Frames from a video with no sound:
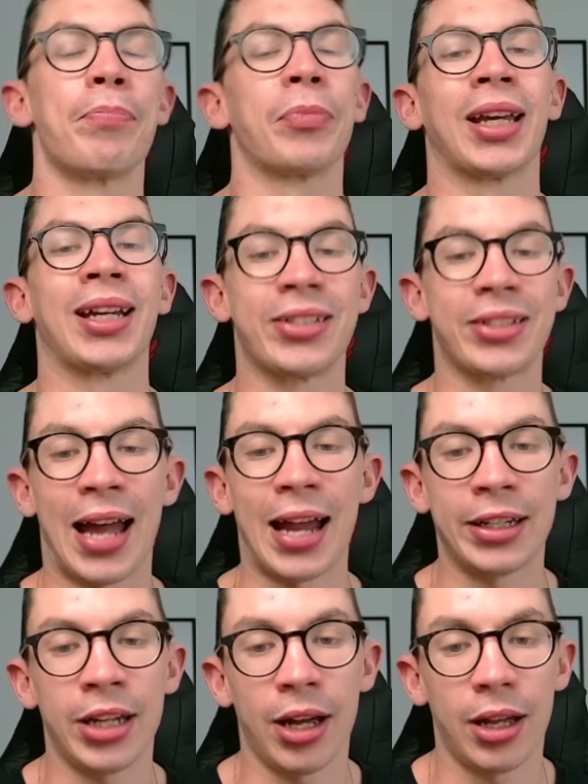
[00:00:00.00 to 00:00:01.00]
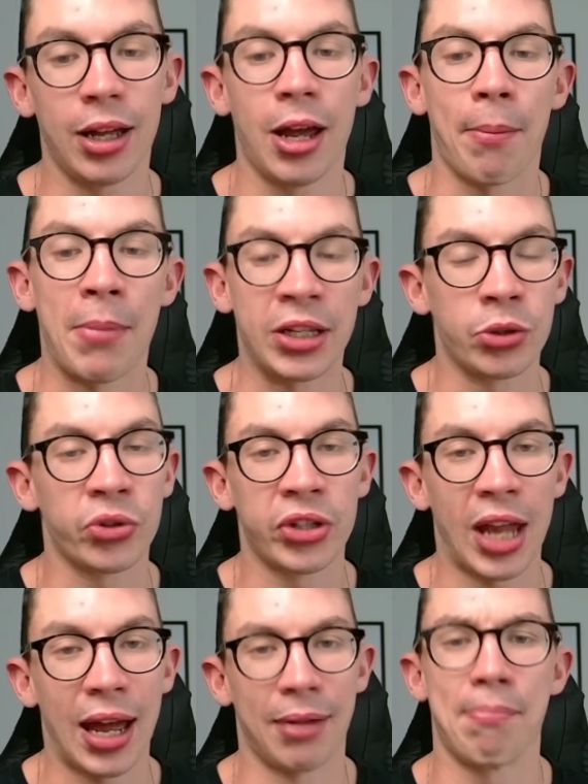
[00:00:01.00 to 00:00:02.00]
Castagna,
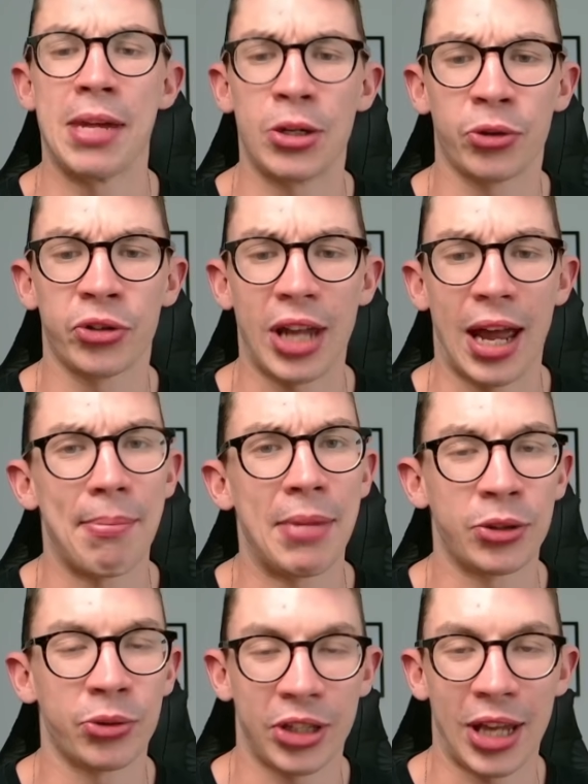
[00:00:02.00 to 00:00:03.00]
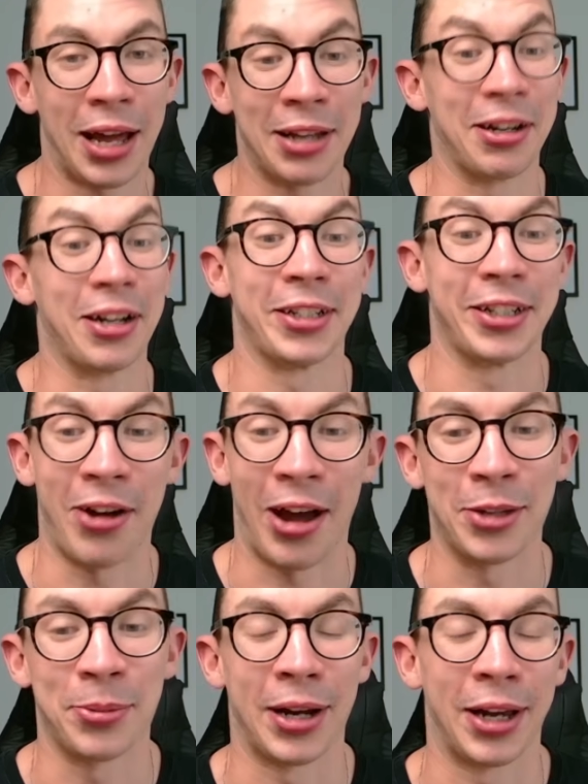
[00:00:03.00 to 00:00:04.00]
Mittelstadt. I don't actually know how
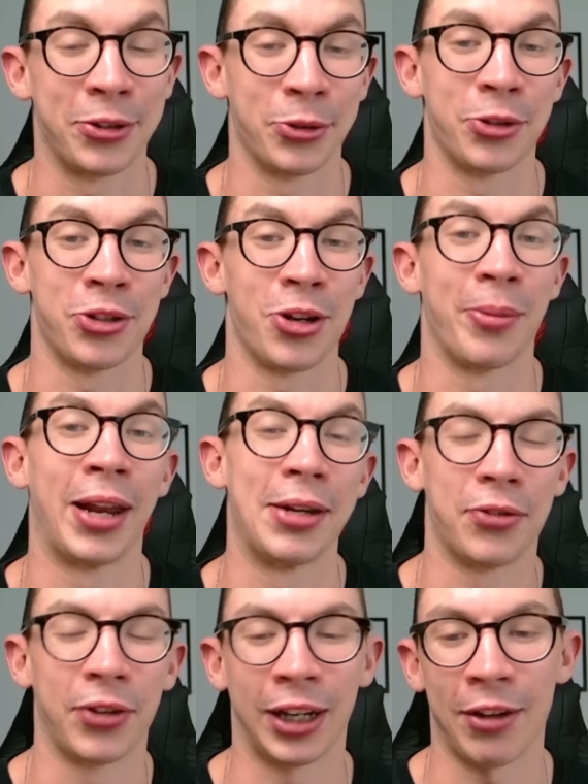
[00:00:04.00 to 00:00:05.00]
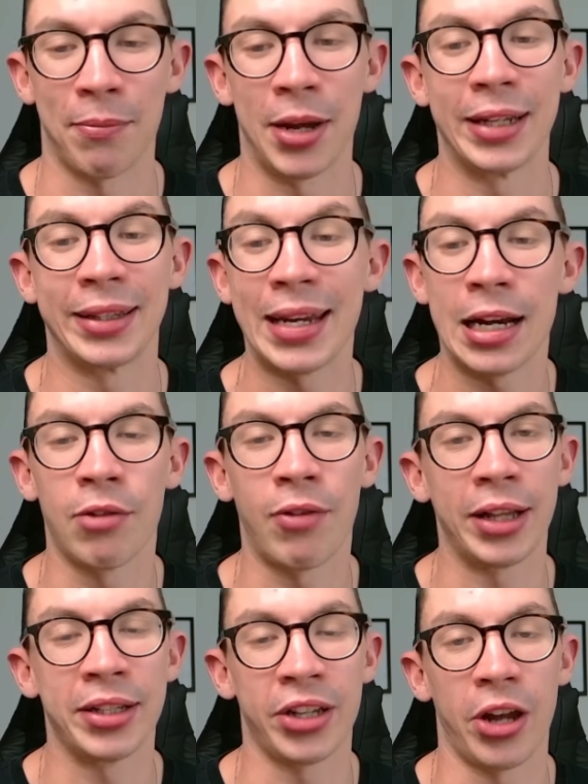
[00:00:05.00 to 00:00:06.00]
to pronounce all the German names, forgive me. Di
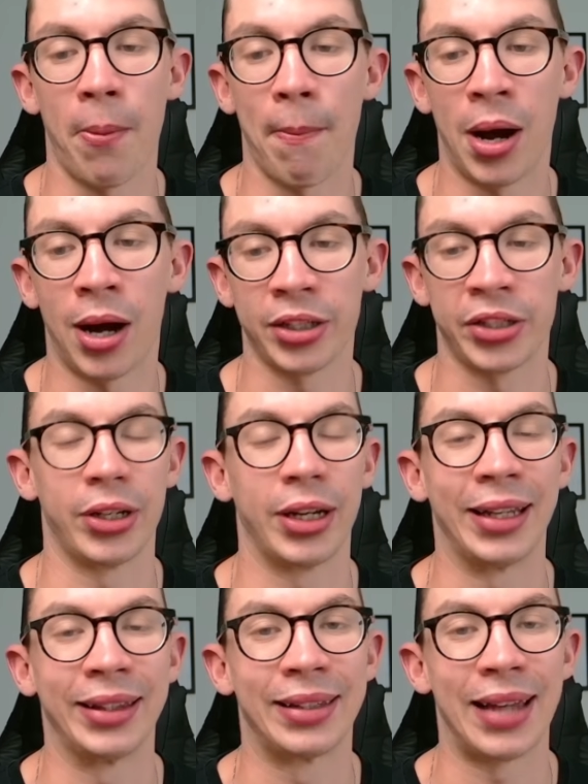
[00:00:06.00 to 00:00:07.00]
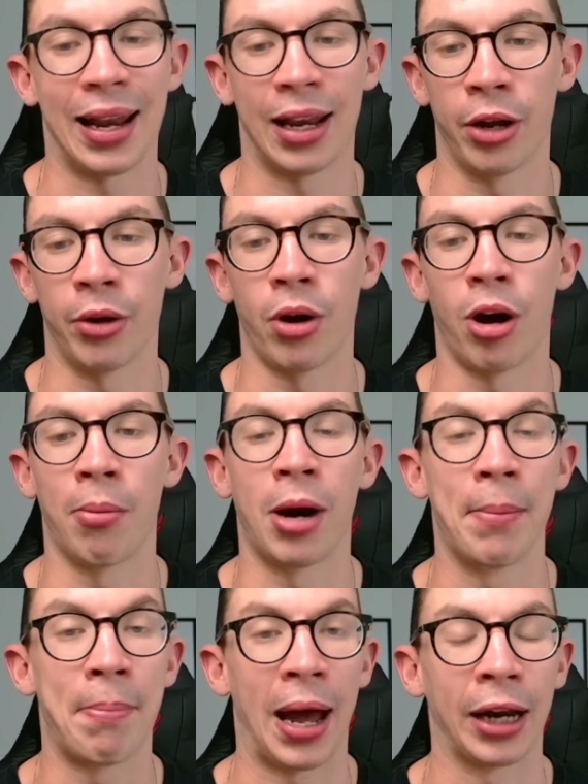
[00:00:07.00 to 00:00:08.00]
Lorenzo, Martsen and Dalot are my
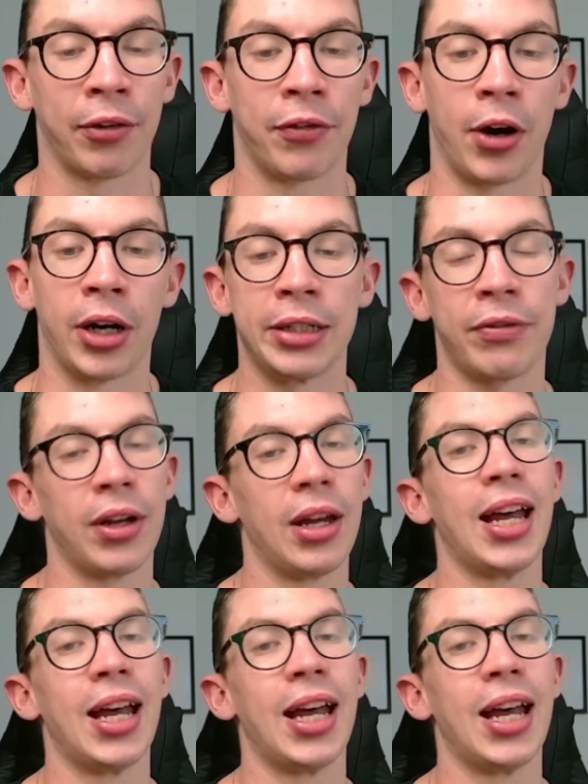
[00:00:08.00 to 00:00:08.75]
back 5.